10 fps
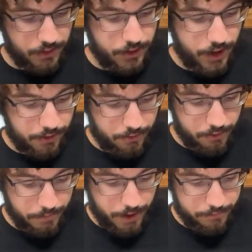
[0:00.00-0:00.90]
Yeah, I don't know
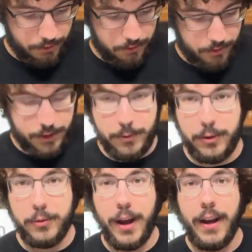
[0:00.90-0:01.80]
if I ever knew anyone
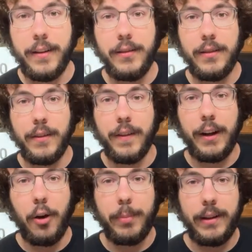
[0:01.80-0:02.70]
who got
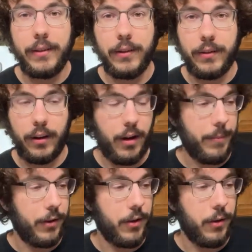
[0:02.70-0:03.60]
Lego pieces stuck up
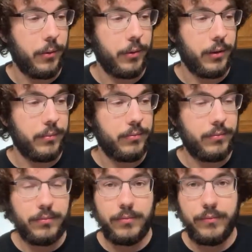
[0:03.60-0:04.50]
their nose or
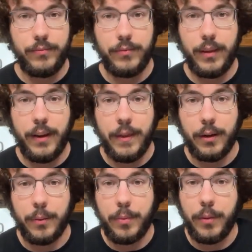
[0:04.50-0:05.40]
in
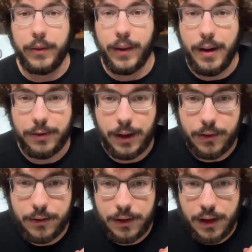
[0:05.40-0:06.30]
their
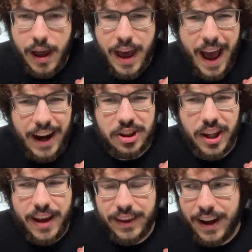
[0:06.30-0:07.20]
esophagus. Actually,
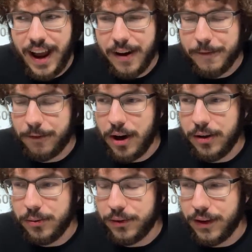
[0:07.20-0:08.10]
I think I had a friend
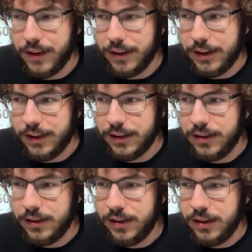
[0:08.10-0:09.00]
who said that he,
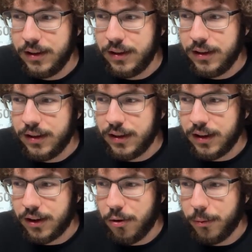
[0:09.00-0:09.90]

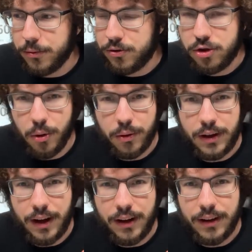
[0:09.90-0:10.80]
like, almost choked
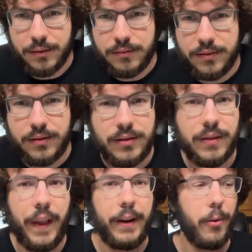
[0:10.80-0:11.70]
on a
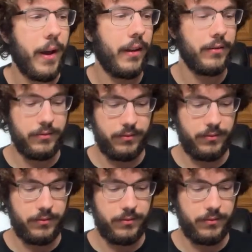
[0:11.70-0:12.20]
Lego head.